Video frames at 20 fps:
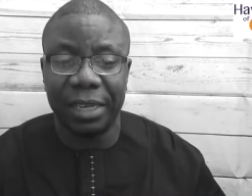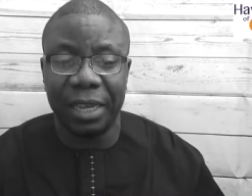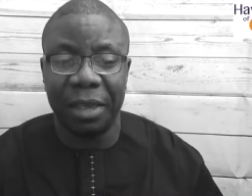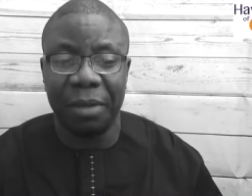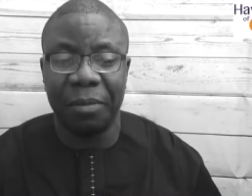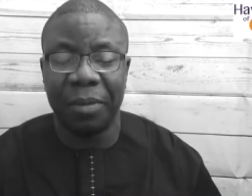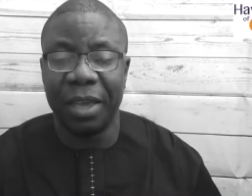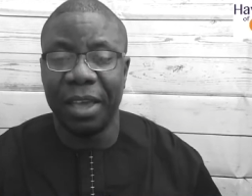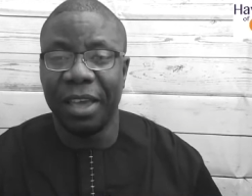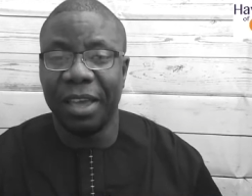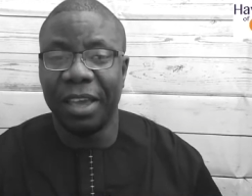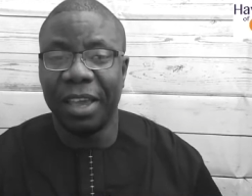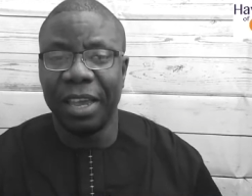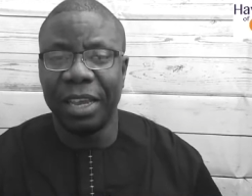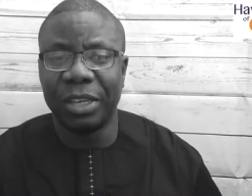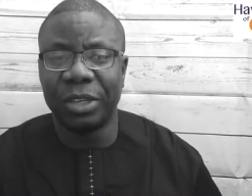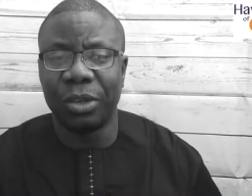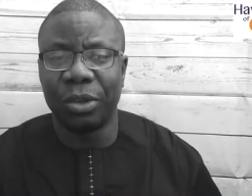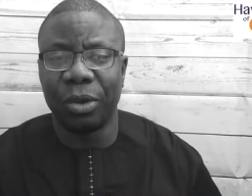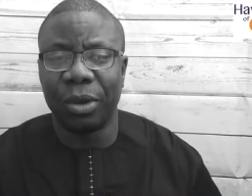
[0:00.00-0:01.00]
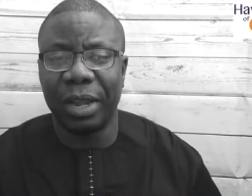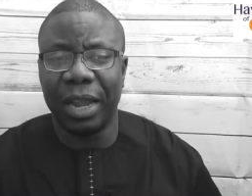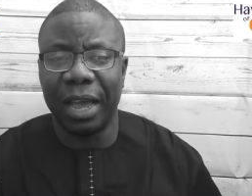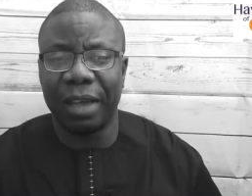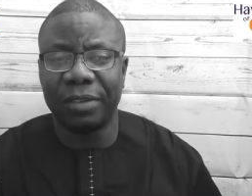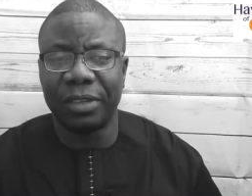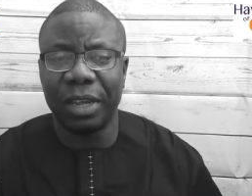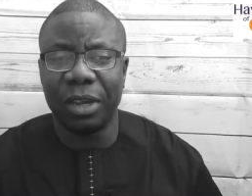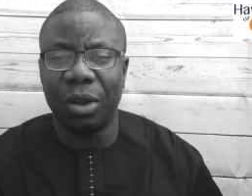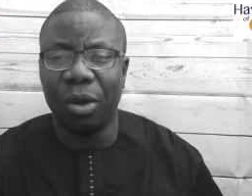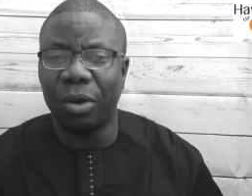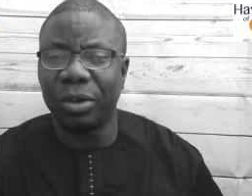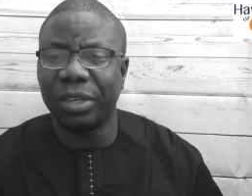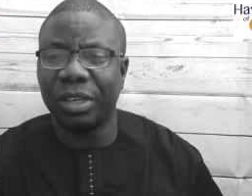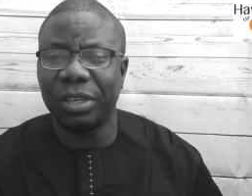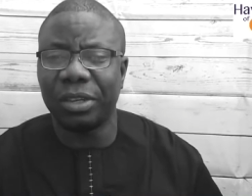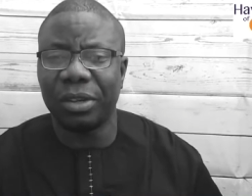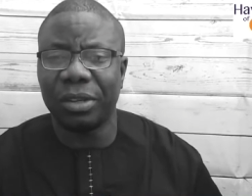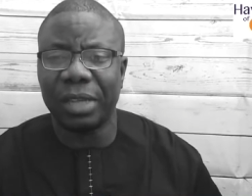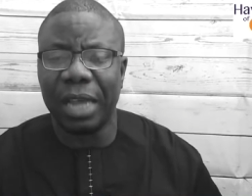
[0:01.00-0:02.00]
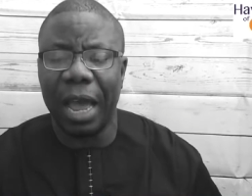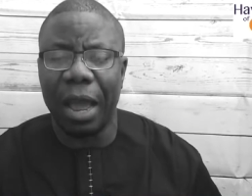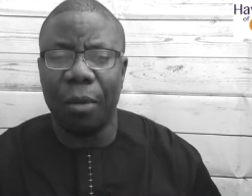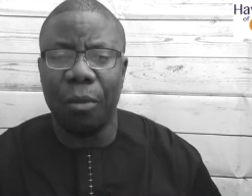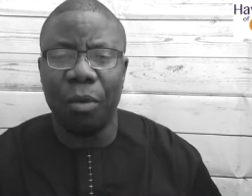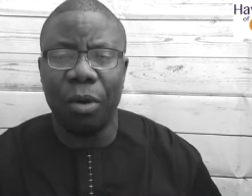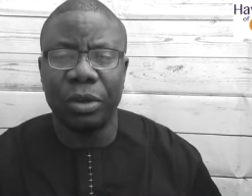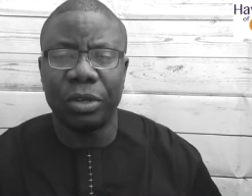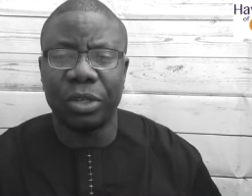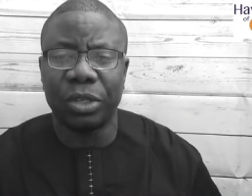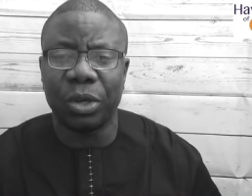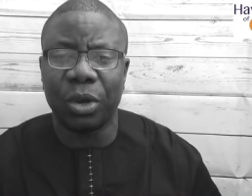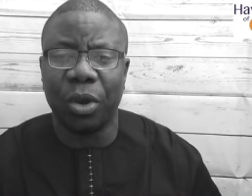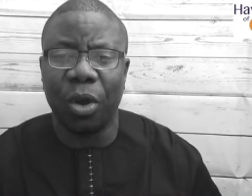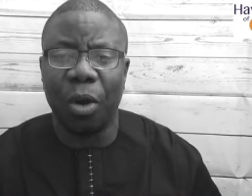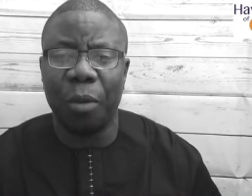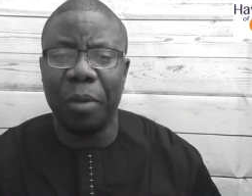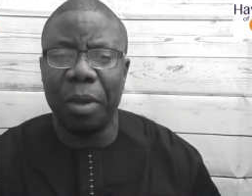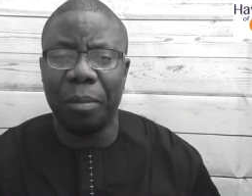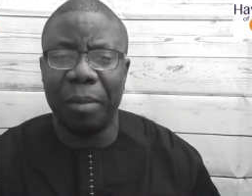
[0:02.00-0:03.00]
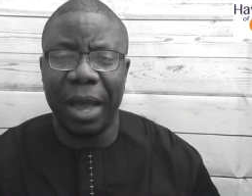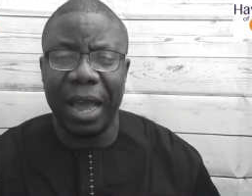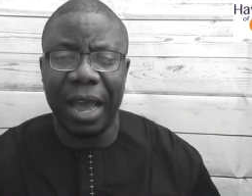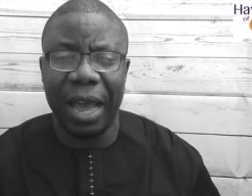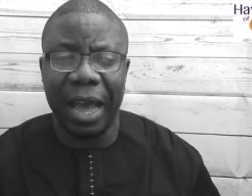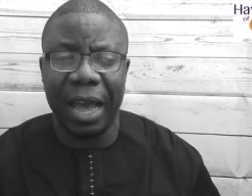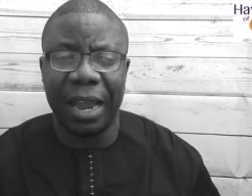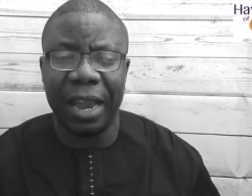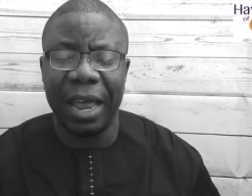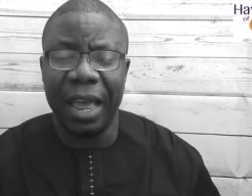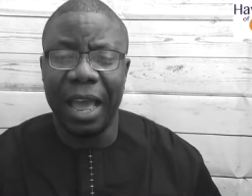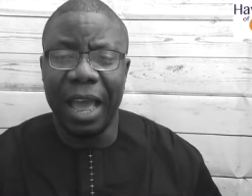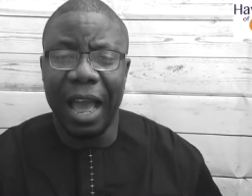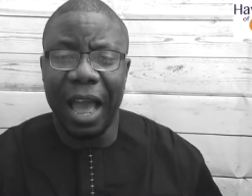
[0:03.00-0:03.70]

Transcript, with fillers: him into your life. Say, Lord Jesus, I want you to come in my heart.